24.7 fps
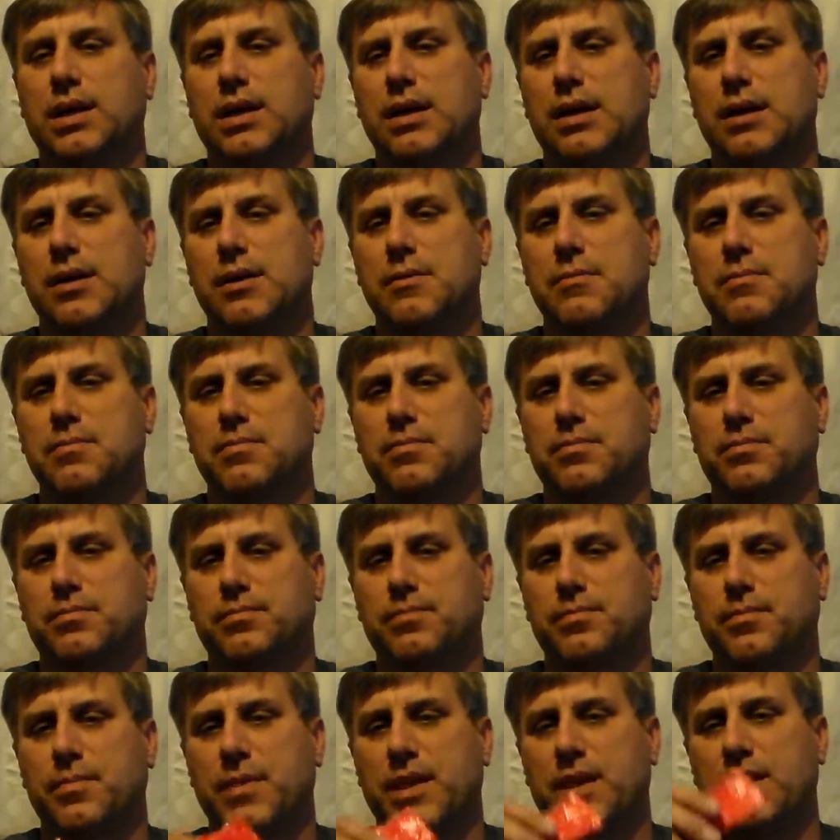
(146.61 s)
um,
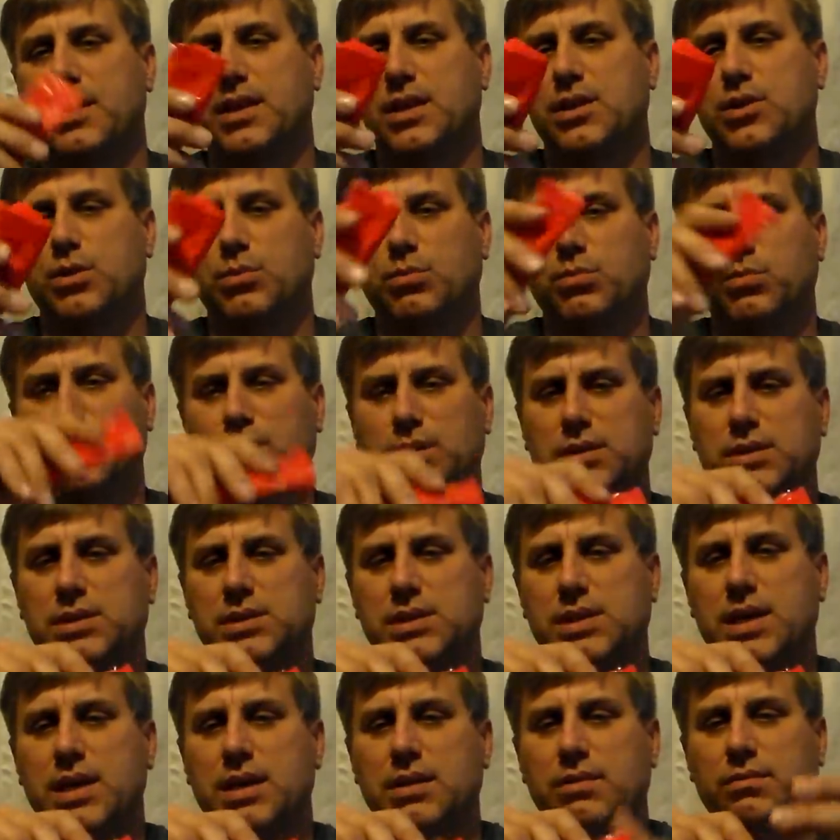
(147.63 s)
and then you put
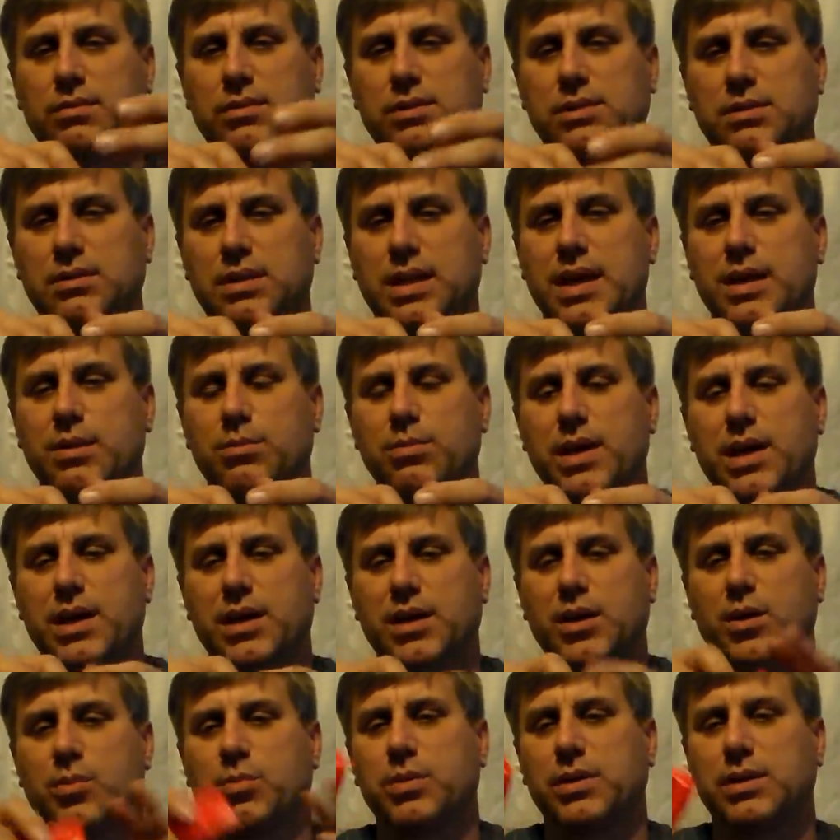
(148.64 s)
this on, slide it
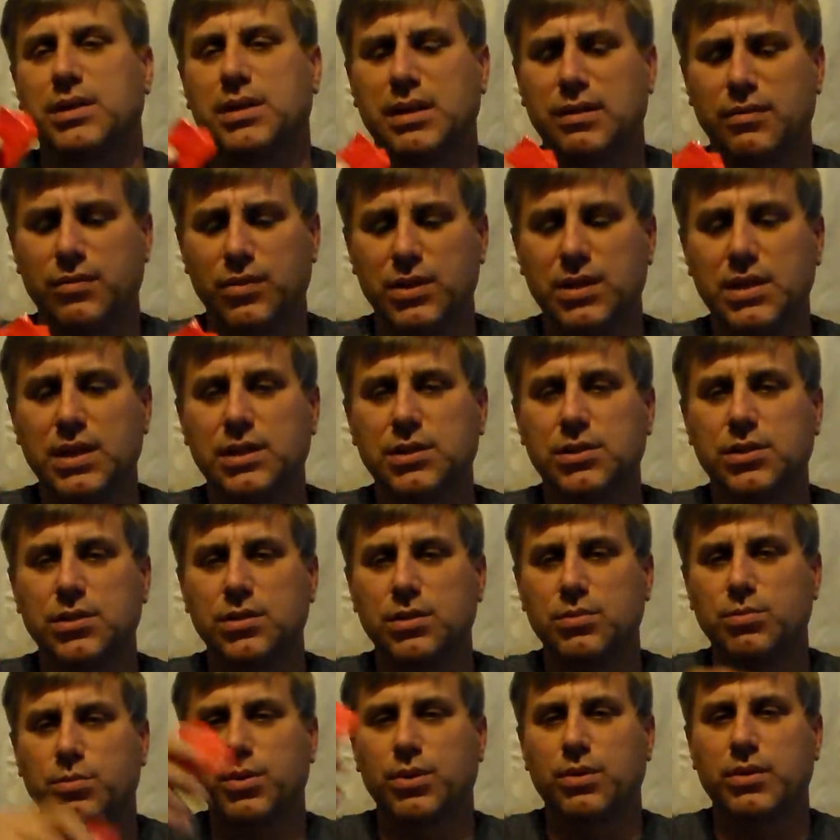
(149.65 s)
back up, and if you need to,
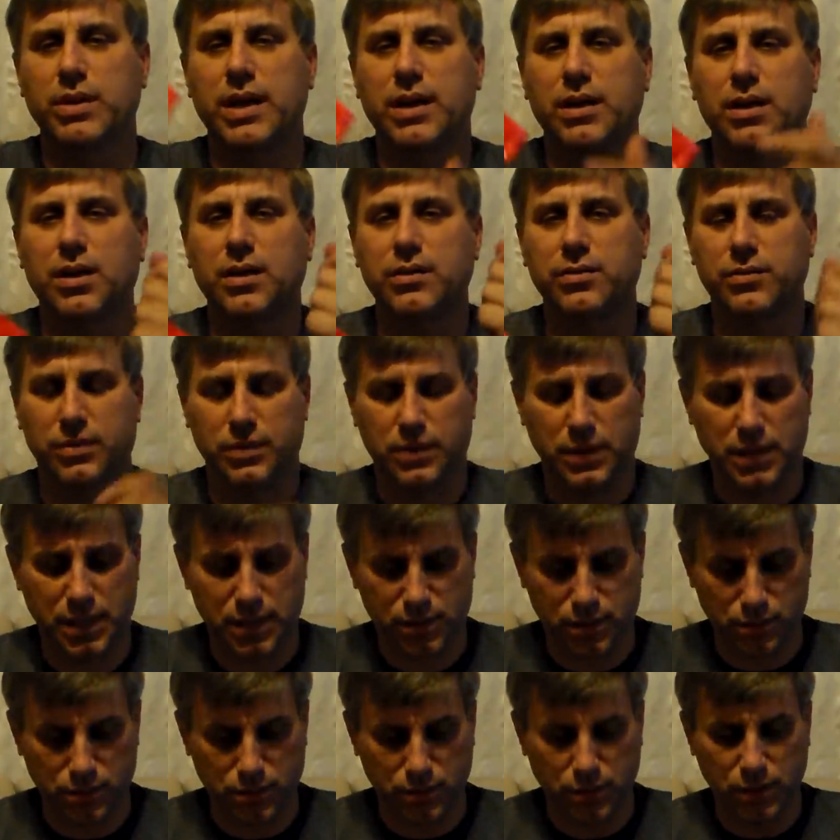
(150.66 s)
you pull that off
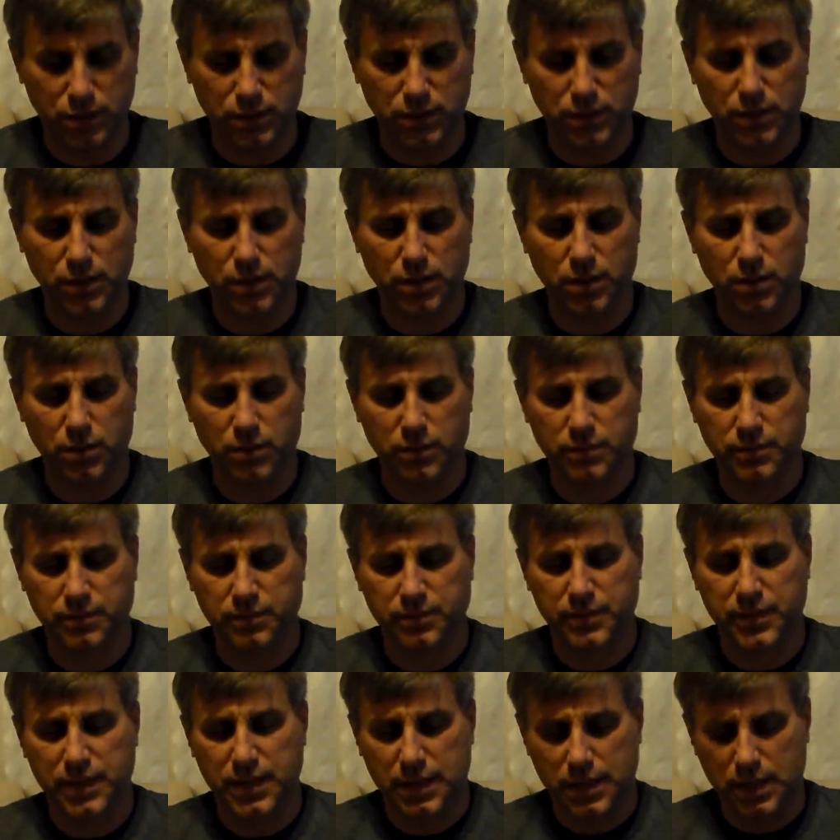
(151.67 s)
and you're good to go.
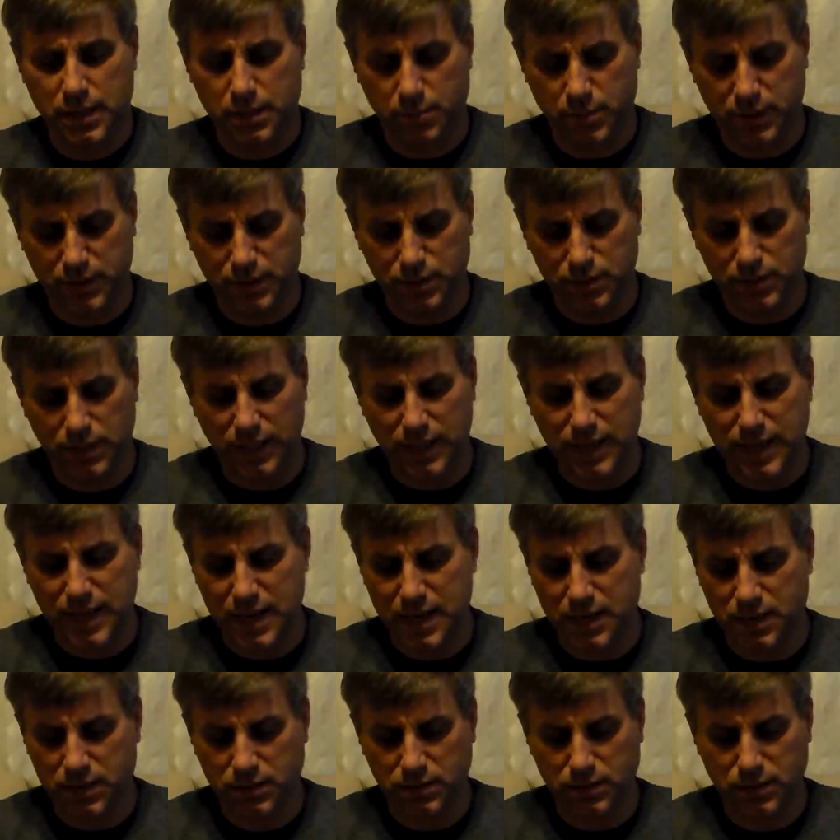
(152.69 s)
But there's a
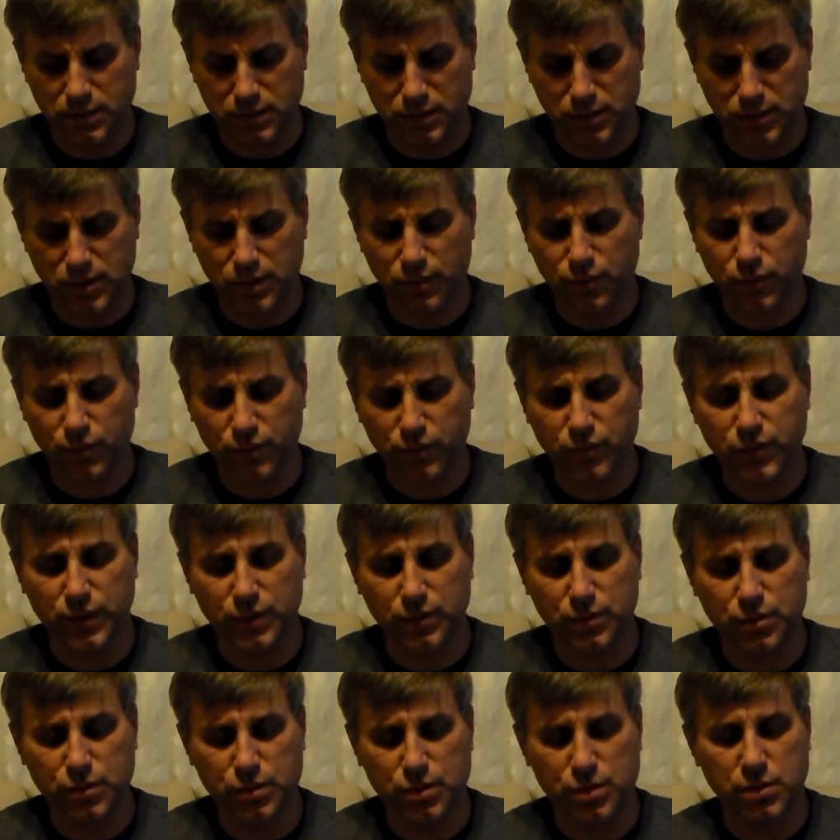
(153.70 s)
lot of different
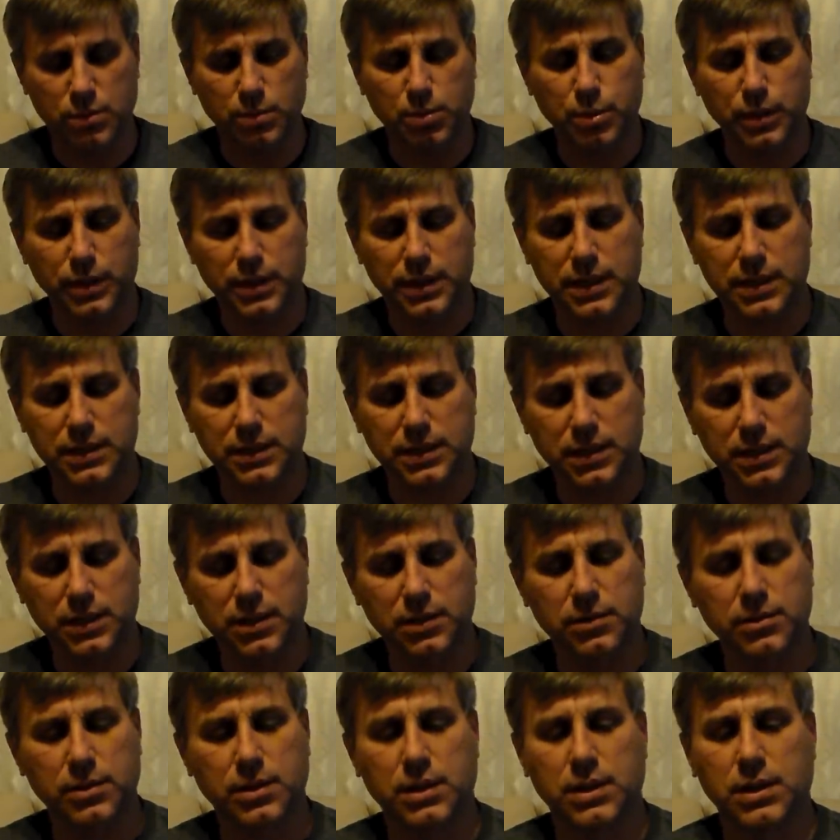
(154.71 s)
filters you can put on
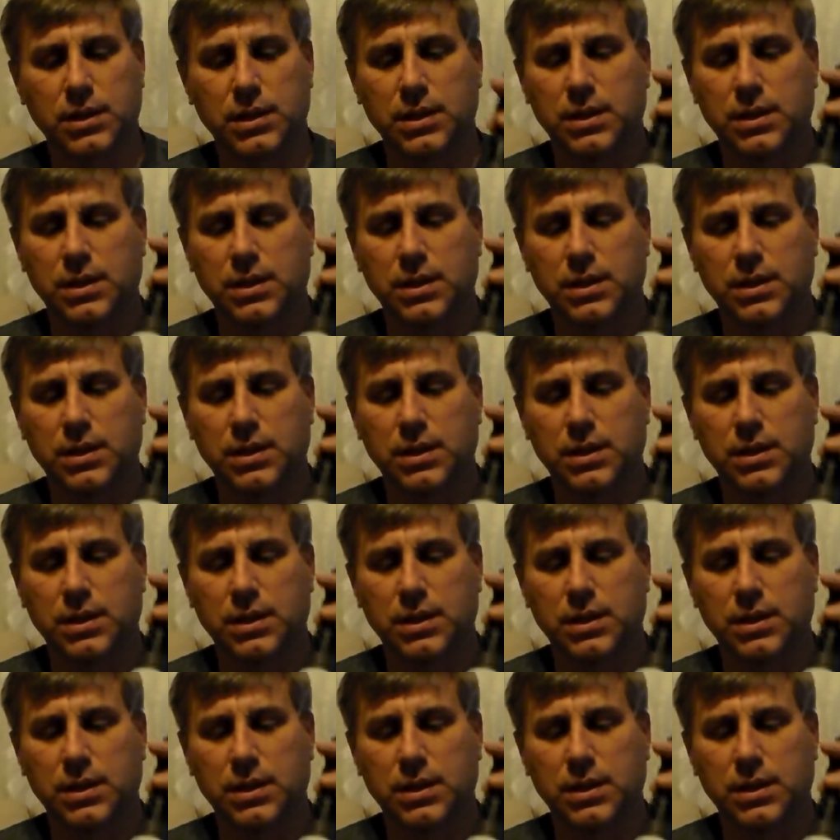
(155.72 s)
there.